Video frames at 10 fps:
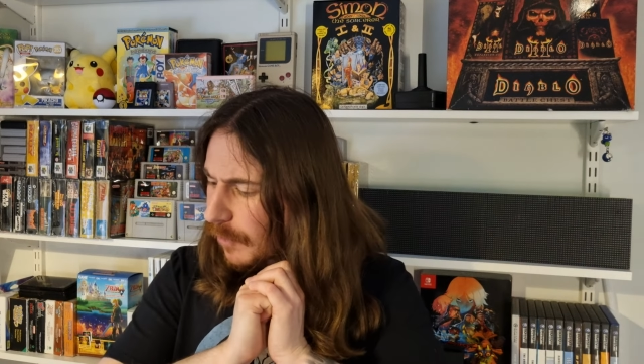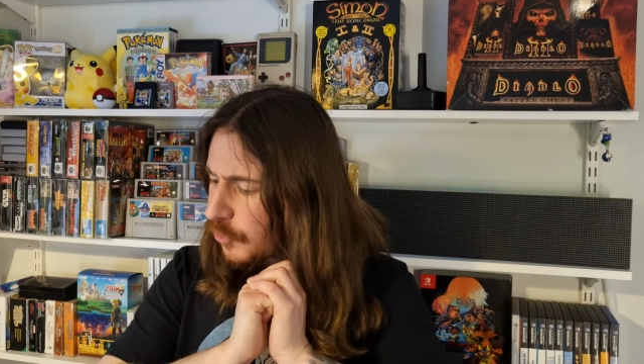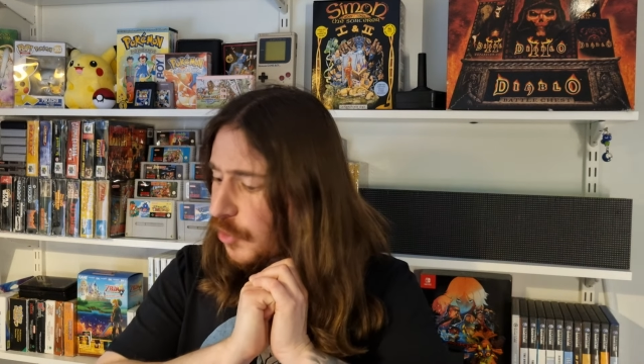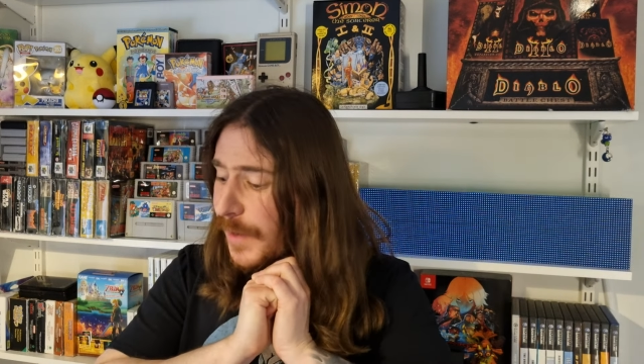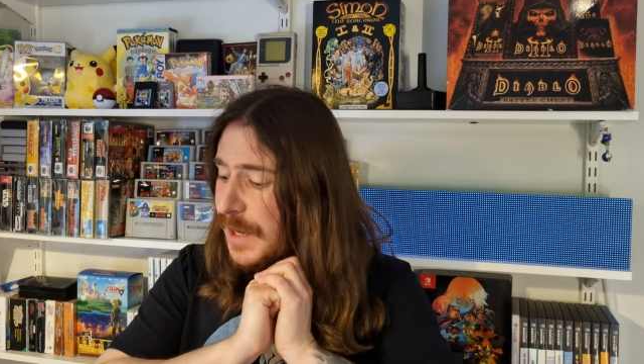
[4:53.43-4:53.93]

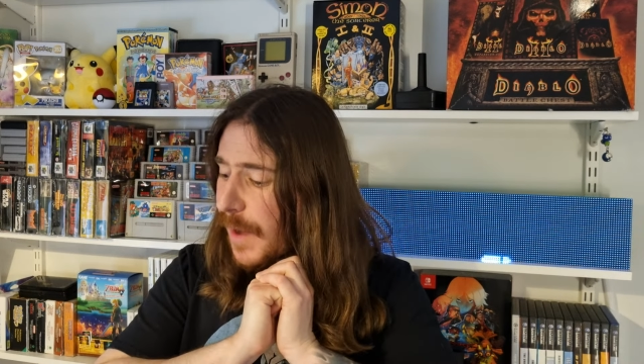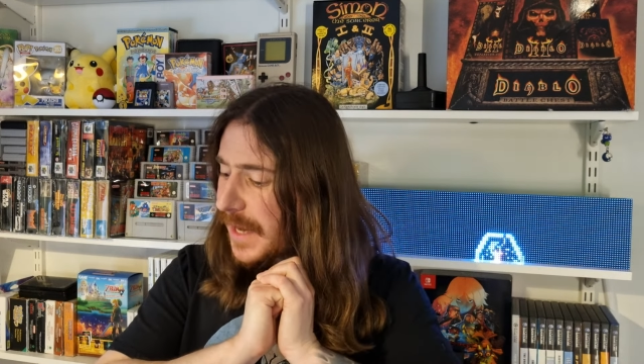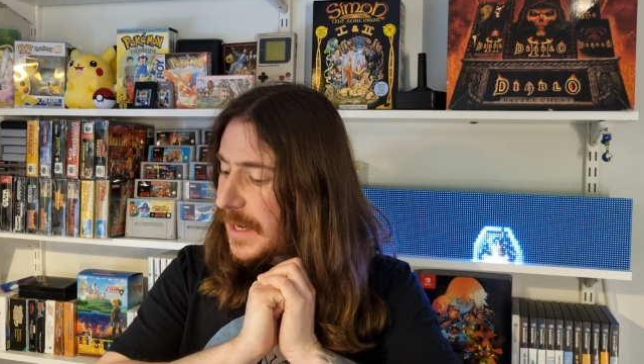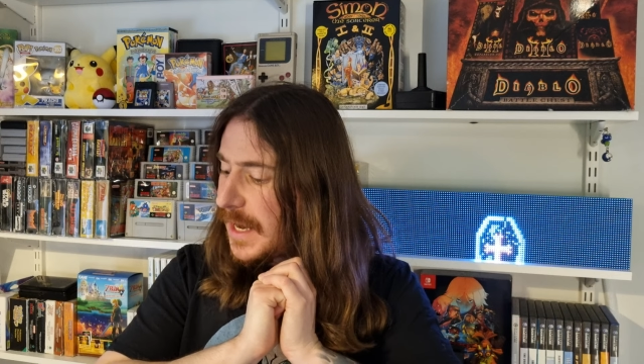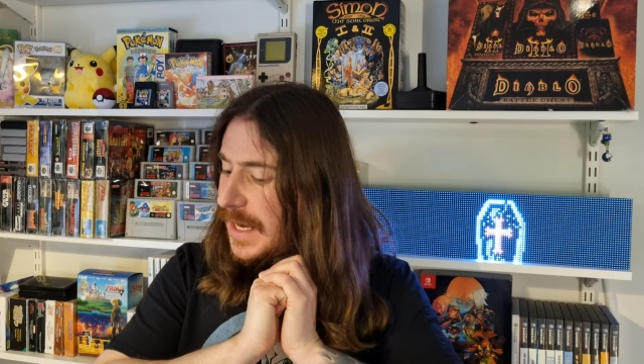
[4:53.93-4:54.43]
So
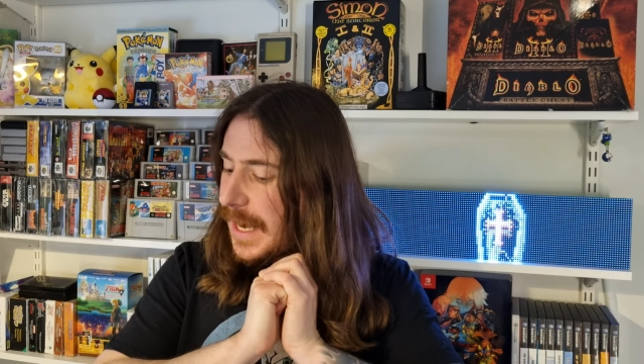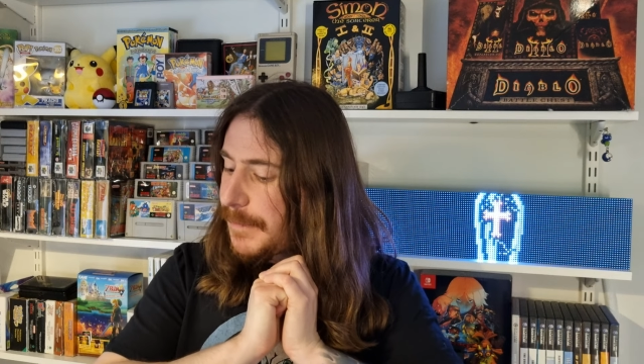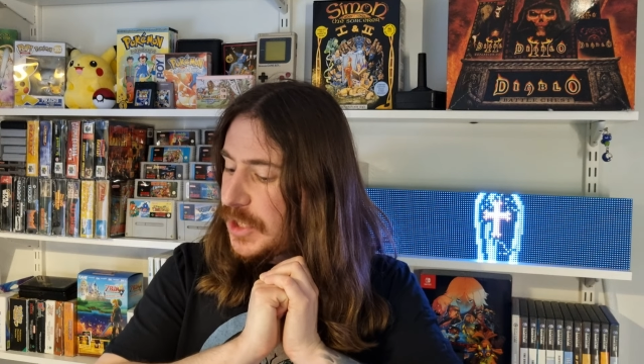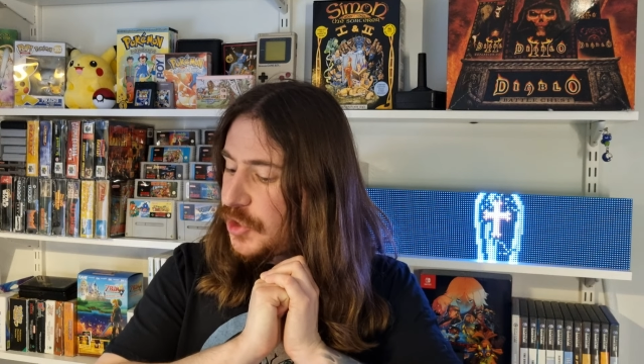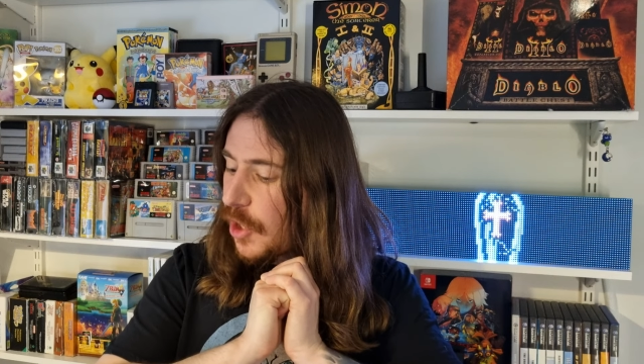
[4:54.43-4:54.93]
anyway,
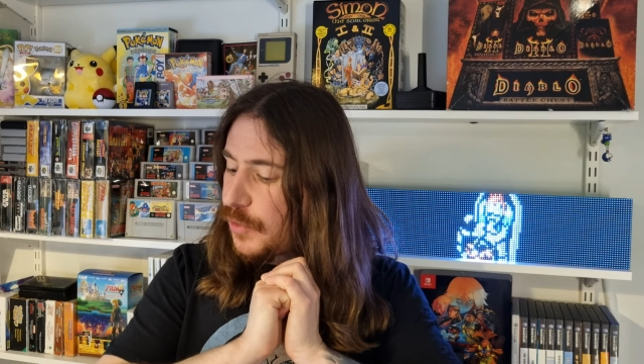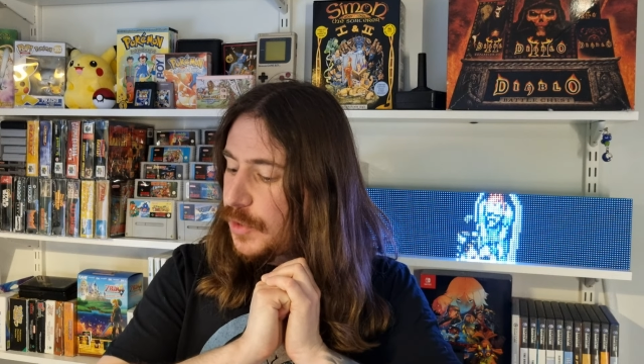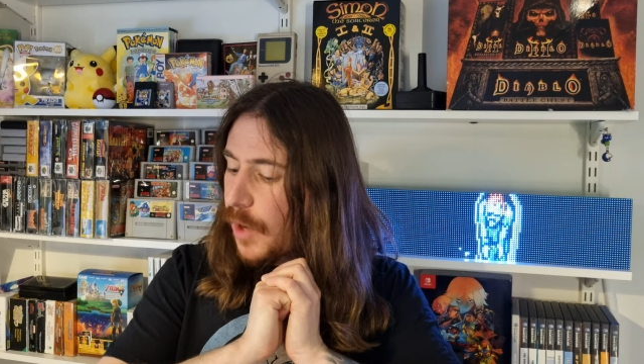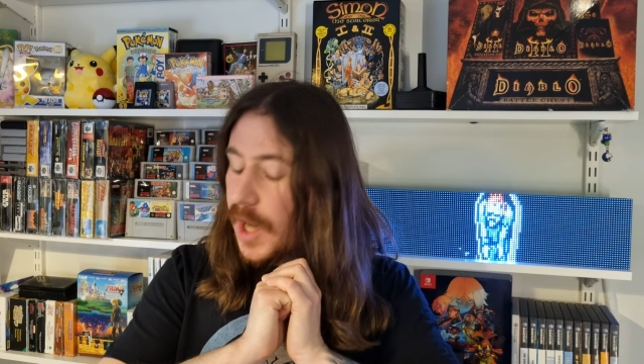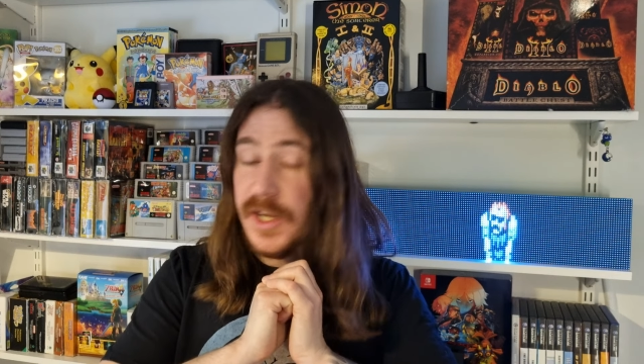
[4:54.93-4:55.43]
let me show
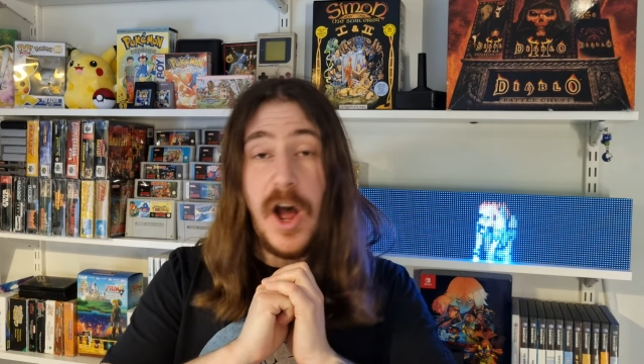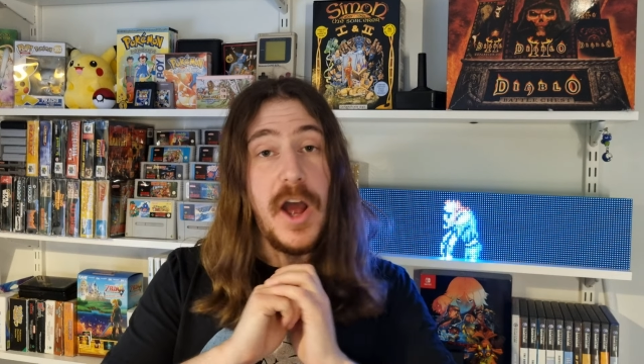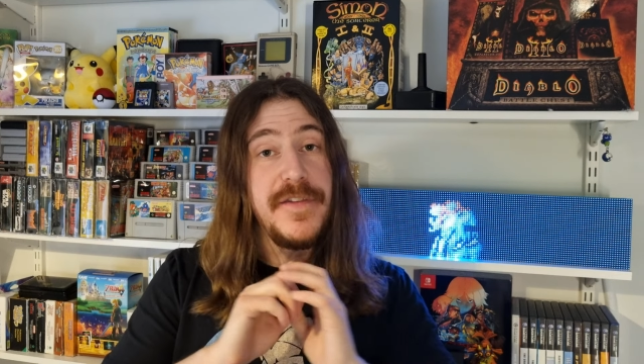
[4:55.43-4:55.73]
you what I got.